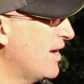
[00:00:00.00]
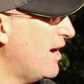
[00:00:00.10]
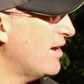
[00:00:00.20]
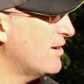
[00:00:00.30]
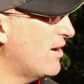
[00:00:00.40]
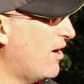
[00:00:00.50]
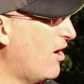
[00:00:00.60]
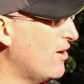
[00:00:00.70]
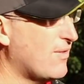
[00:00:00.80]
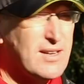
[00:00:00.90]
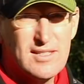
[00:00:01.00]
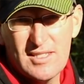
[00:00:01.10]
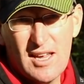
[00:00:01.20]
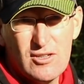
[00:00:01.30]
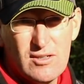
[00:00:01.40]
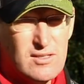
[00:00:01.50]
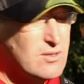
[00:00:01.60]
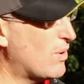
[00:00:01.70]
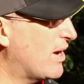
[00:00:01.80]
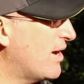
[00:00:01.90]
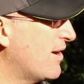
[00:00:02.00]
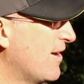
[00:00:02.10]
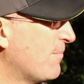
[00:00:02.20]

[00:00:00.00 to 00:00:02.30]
and I've had sessions where